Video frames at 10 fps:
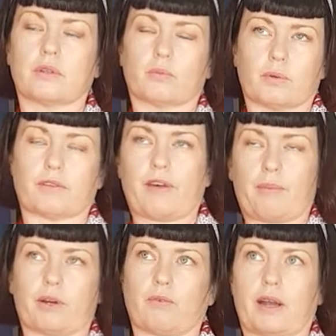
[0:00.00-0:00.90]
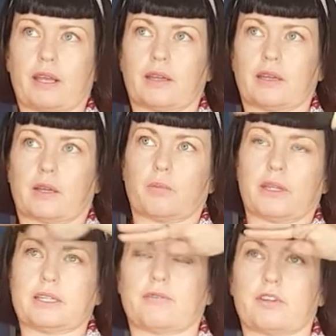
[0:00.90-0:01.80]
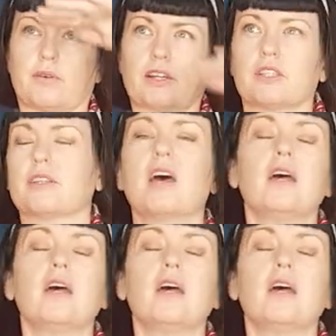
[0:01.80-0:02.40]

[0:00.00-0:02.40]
with the fabric running in completely different directions.